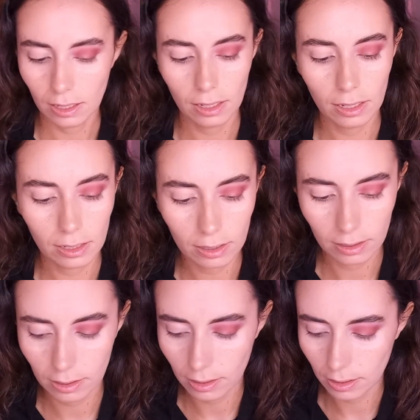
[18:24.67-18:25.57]

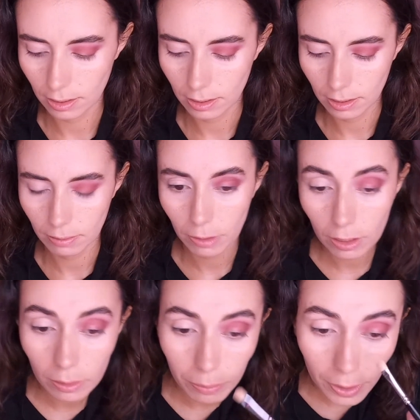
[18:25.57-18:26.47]
and I'm
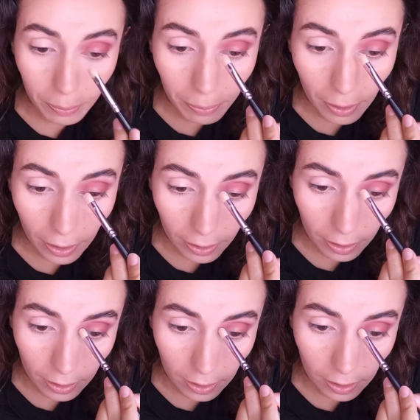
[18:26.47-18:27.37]
gonna be applying
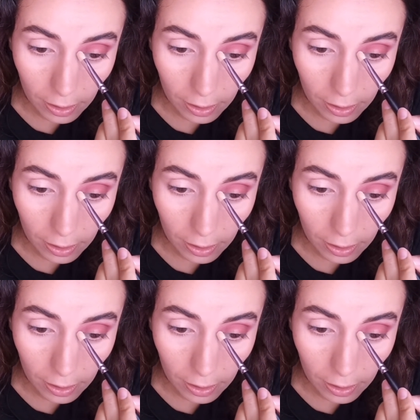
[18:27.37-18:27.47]
it